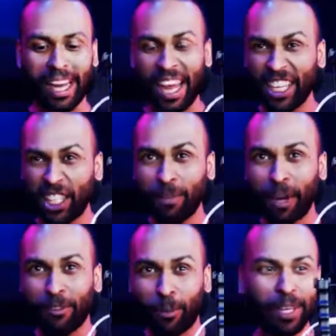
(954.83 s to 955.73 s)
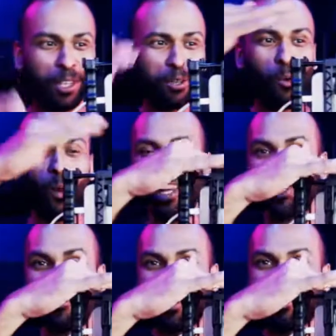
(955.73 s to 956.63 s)
HDMI from here to a wireless
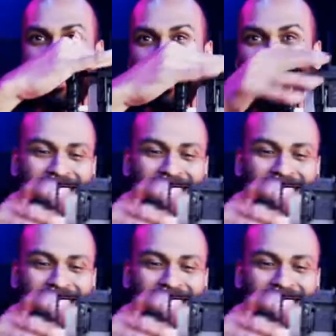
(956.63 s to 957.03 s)
transmitter.